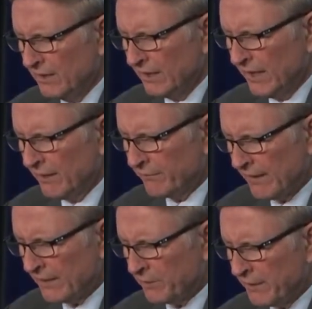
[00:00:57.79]
And
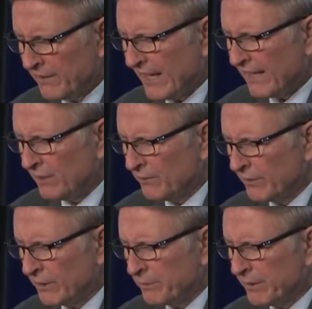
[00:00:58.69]
Father, we thank you
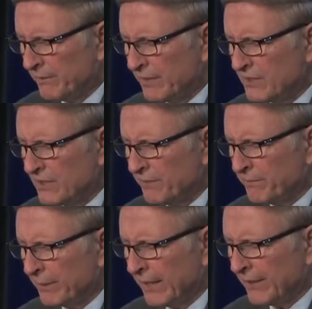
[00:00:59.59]
for the privilege
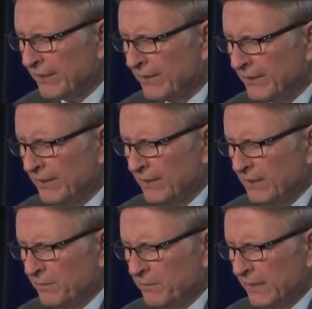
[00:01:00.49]
of prayer
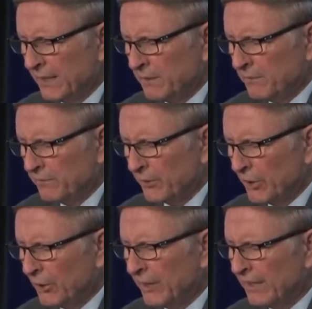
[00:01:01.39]
and for
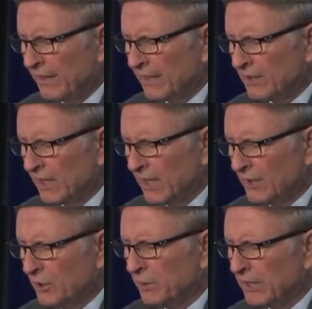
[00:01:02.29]
knowing that uh,
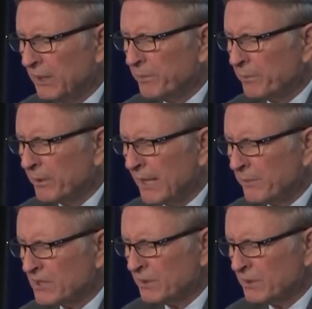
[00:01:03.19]
you will keep your promise